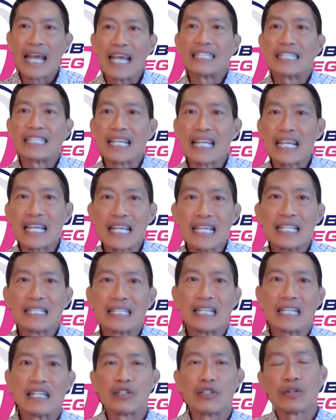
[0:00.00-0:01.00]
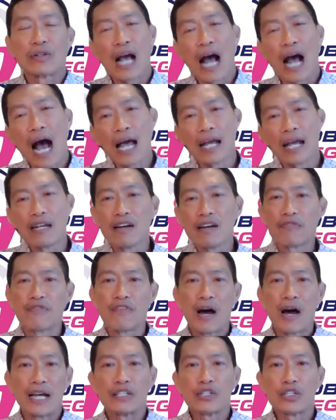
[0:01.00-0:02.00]
it's easy to kind of
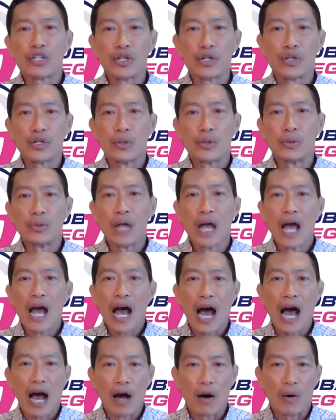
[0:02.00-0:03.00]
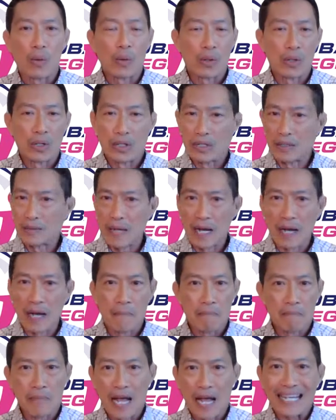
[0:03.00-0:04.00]
fine tune our
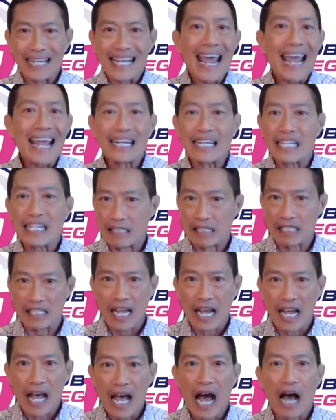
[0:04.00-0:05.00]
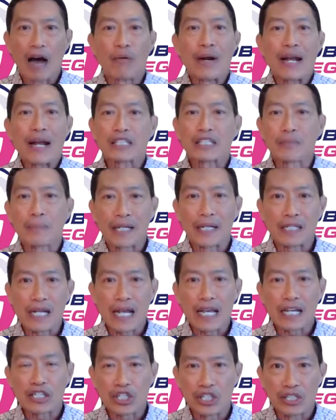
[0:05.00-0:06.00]
um, cadence, our
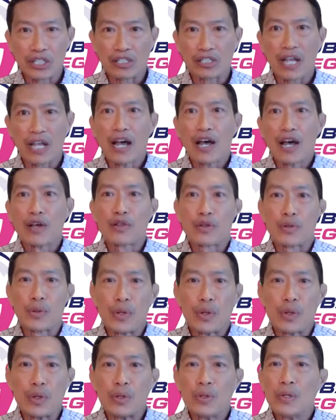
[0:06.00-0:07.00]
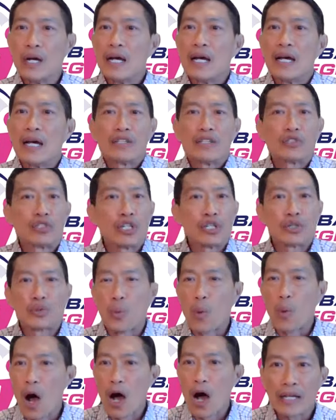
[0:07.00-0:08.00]
expectations through just
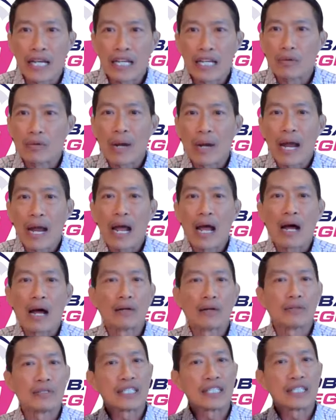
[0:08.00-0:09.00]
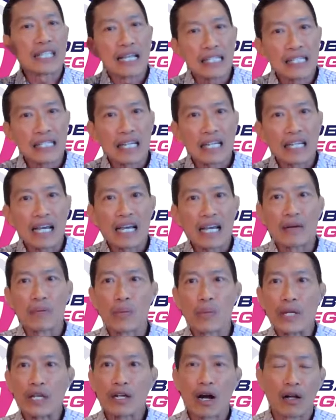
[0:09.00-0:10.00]
walking around, sensing
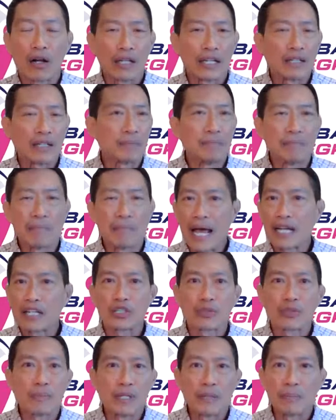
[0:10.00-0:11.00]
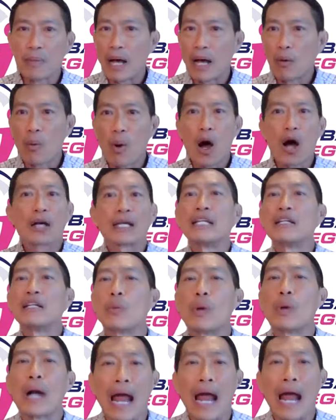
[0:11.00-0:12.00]
it. We call it management by walking
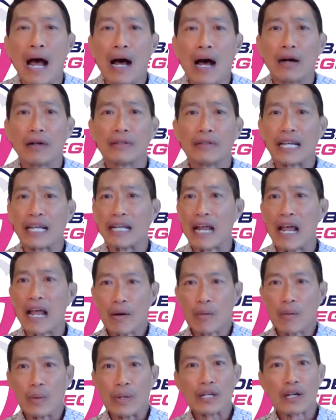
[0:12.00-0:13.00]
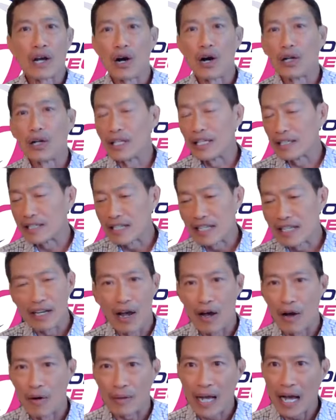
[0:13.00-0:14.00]
around, and we call it, you
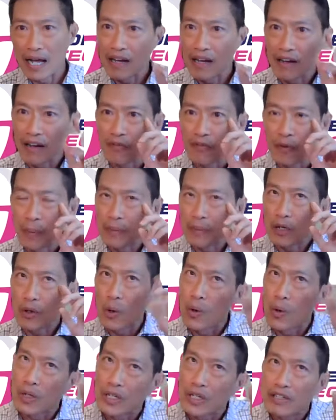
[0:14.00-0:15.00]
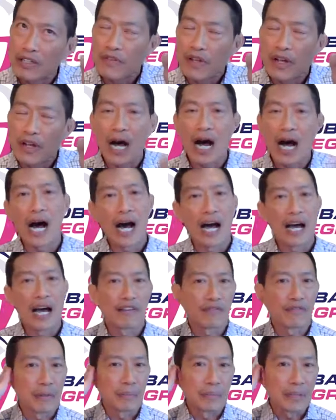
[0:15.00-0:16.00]
know, kind of from the corner of your
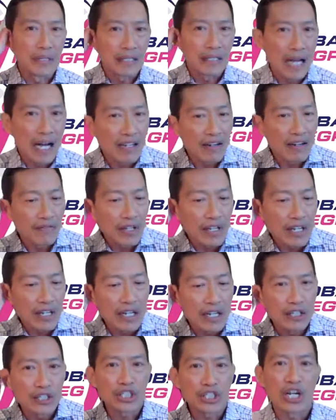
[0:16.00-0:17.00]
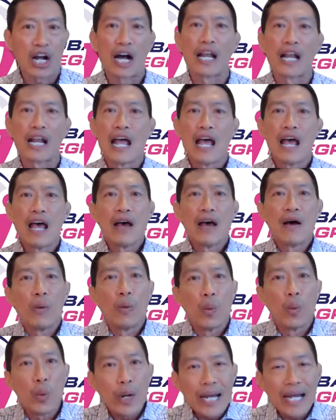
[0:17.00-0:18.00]
eye, from the kind of the earshot.
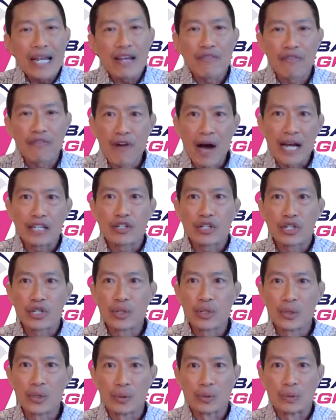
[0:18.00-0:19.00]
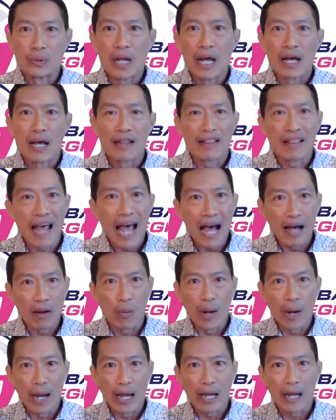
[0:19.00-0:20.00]
We fine tune
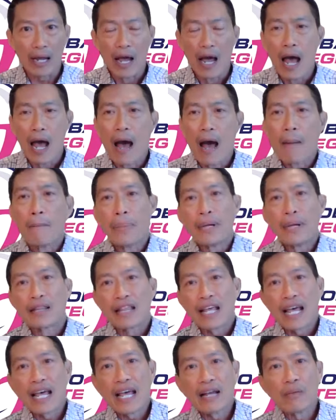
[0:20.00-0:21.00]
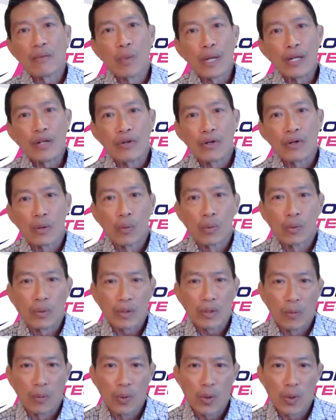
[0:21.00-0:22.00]
that way. But then when you're
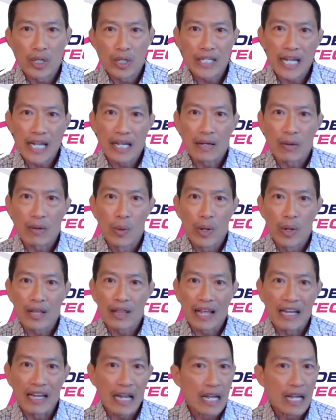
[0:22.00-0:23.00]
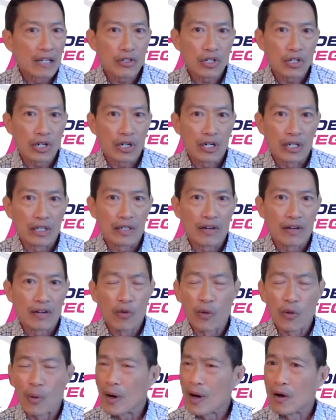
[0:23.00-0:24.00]
working with an intern,
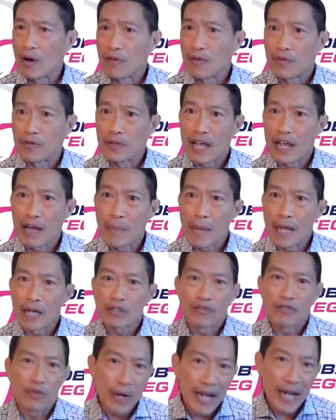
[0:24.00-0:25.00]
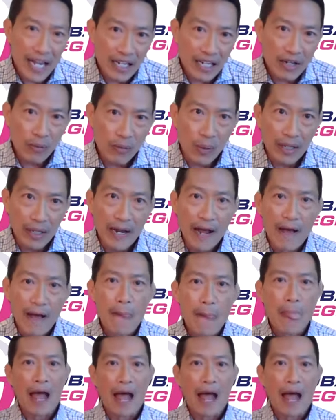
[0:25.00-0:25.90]
for, uh, for that matter, for anyone,